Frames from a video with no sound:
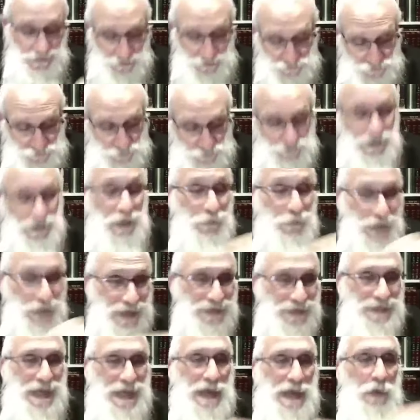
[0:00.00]
until now,
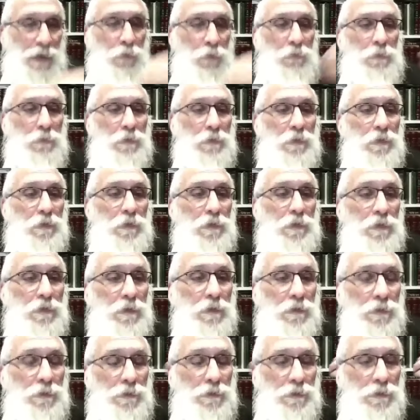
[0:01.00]
and now,
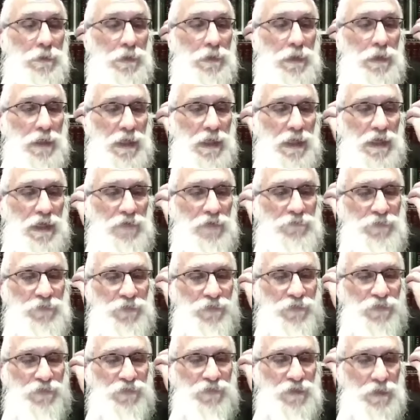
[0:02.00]

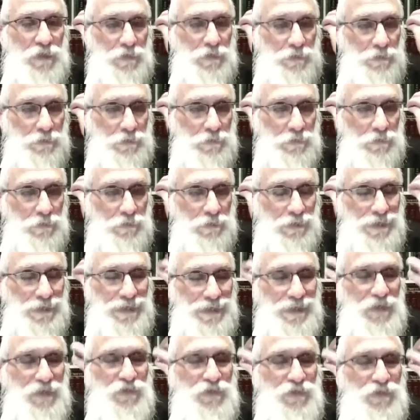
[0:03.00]
every sin
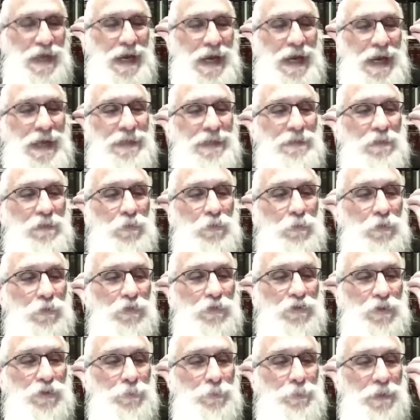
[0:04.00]
is idol
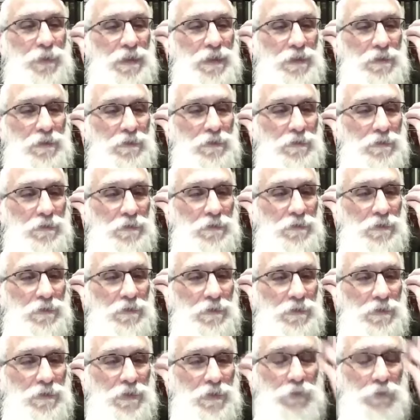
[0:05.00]
worshiping,
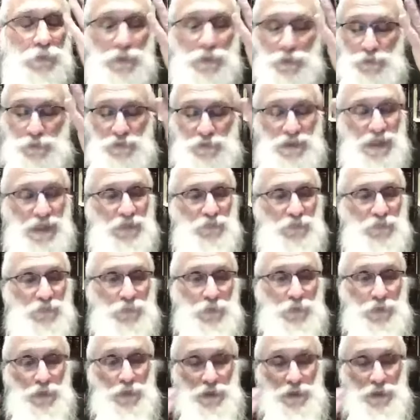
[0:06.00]
like we learned last week.